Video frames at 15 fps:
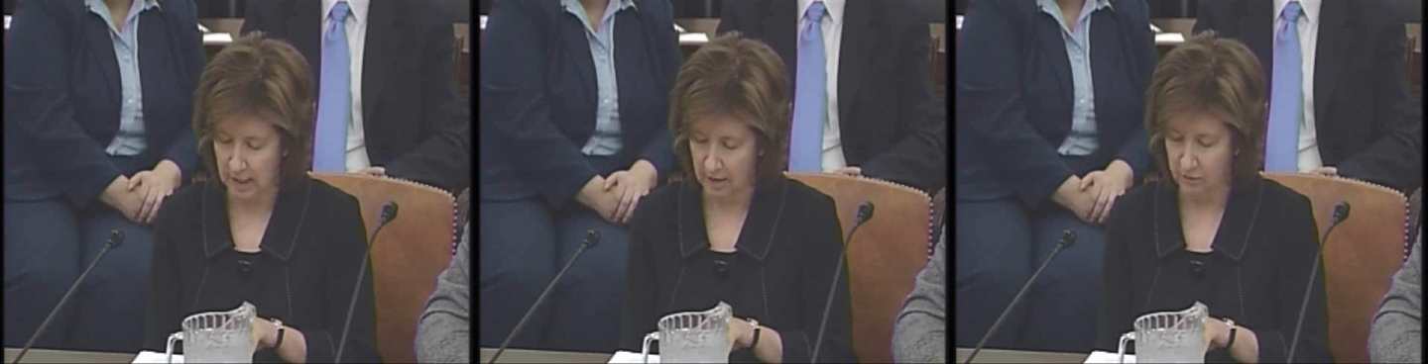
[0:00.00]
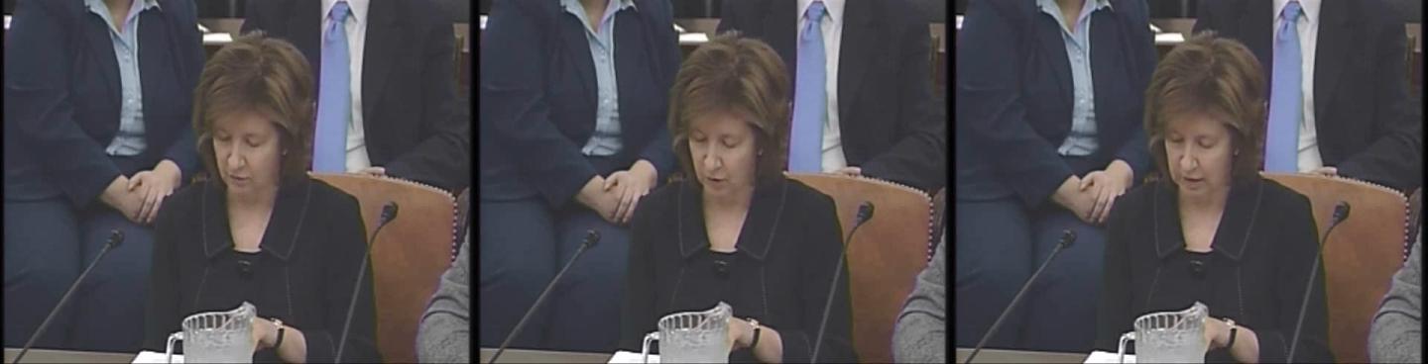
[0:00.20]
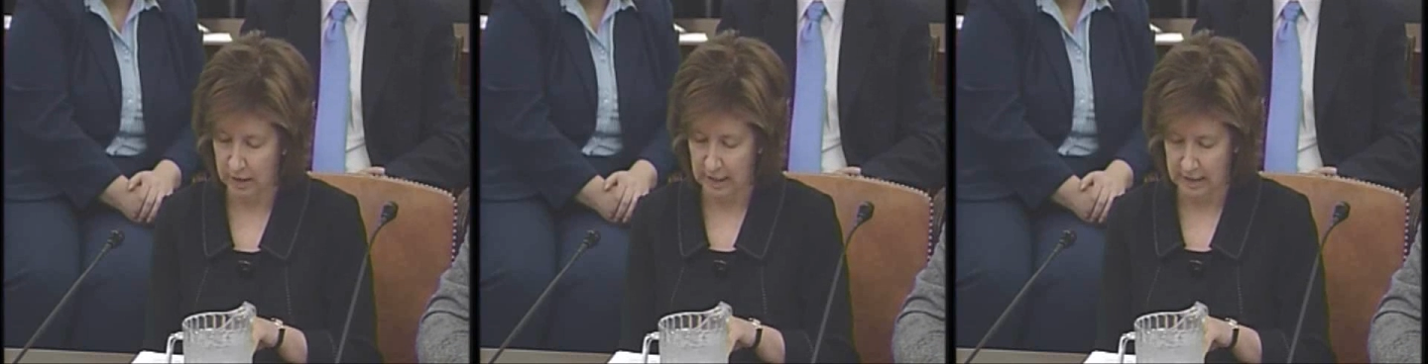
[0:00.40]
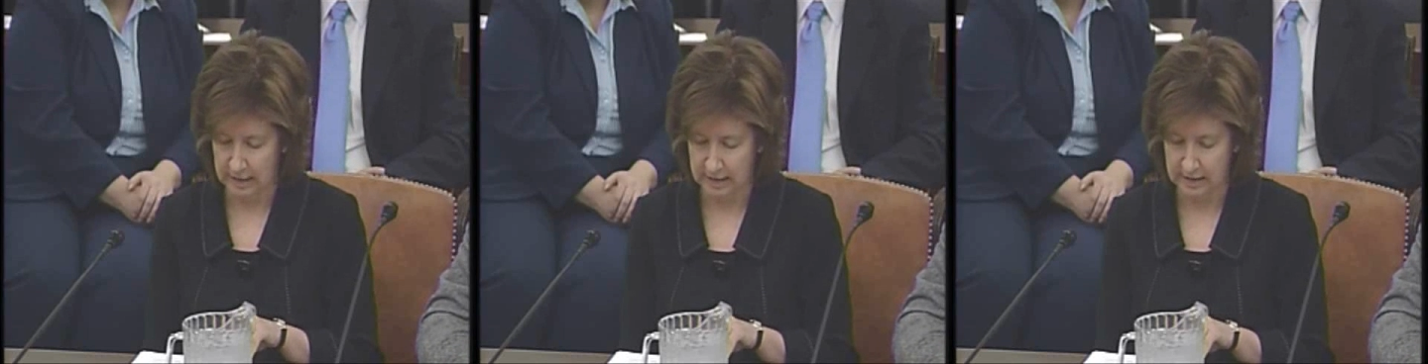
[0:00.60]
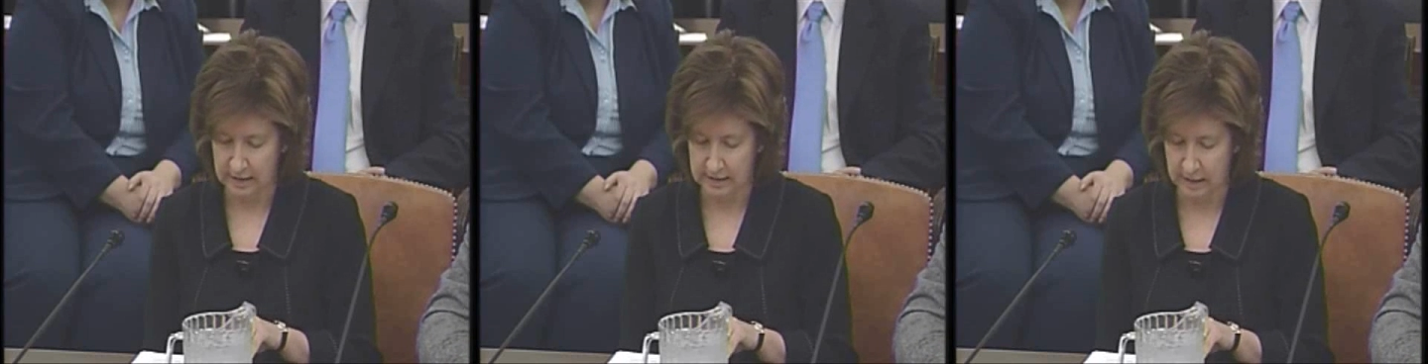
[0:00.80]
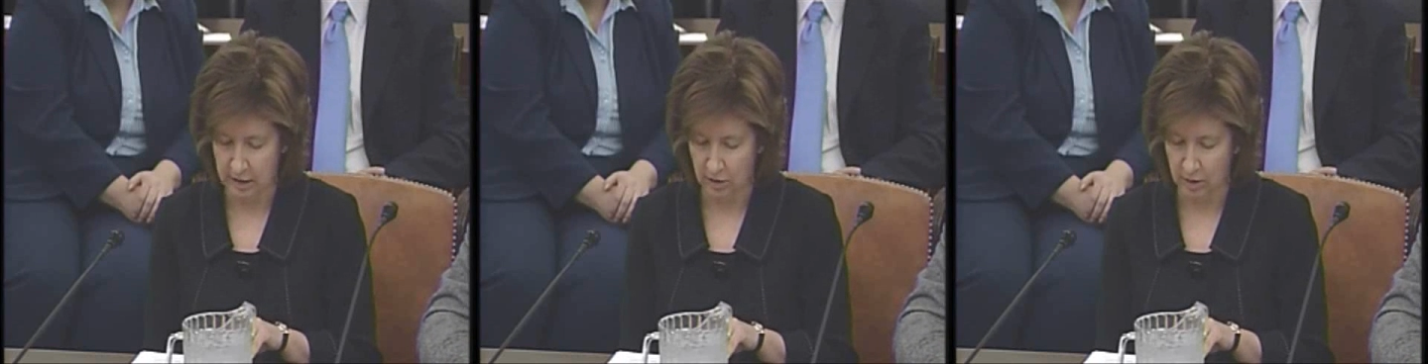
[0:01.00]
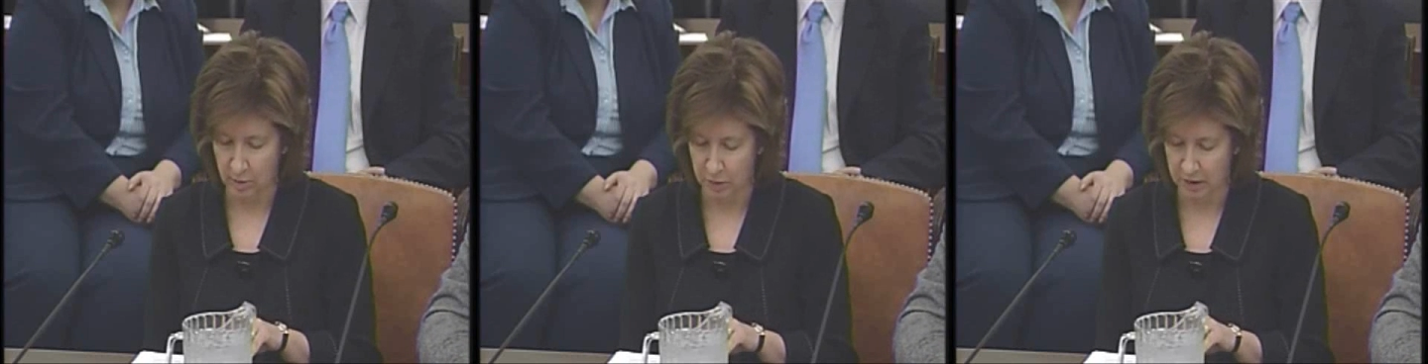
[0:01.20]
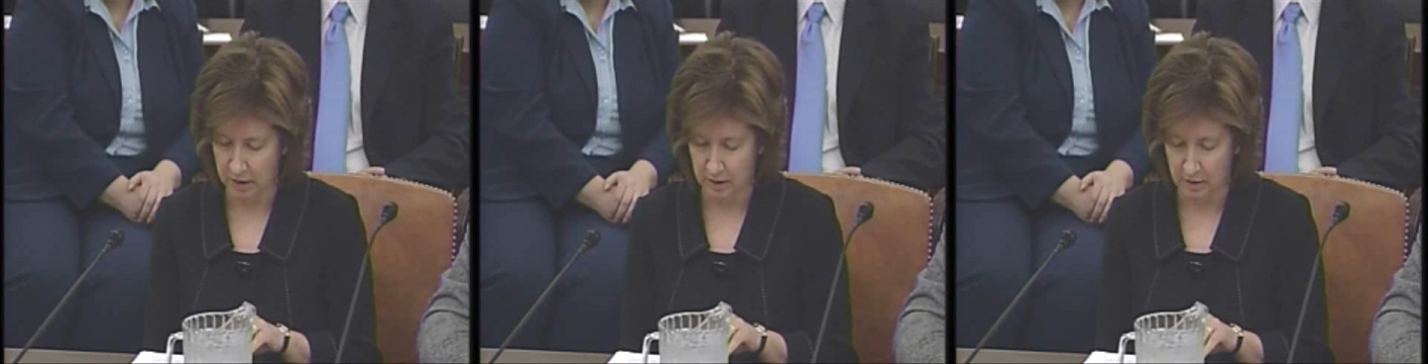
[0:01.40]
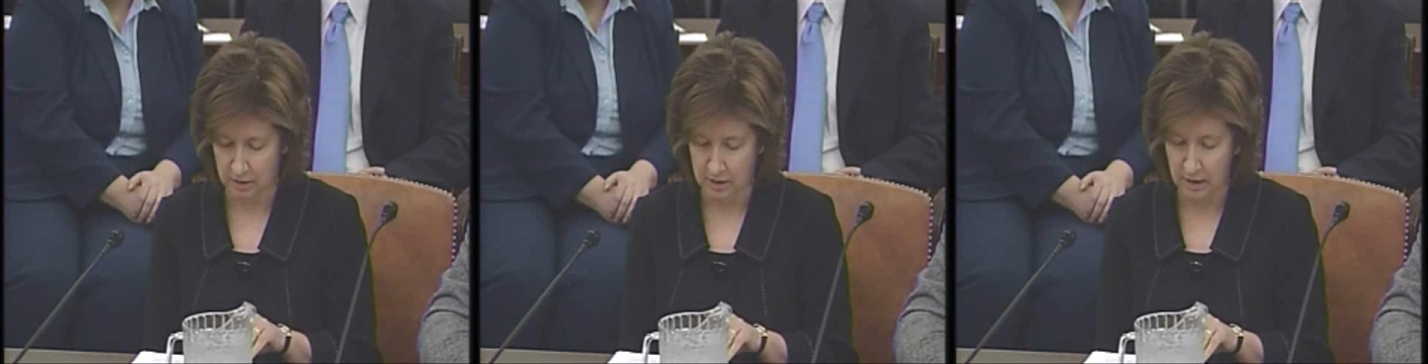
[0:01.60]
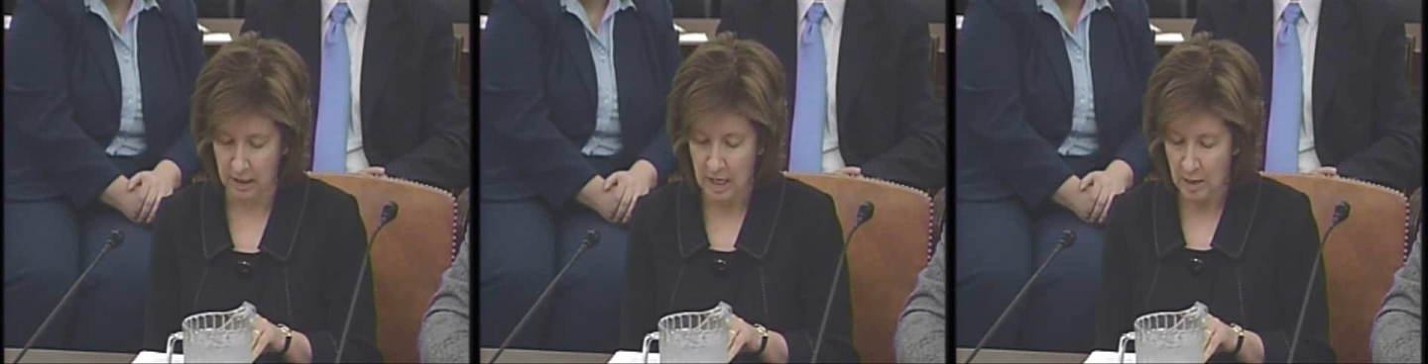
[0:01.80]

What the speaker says: and avoiding unnecessary appeals.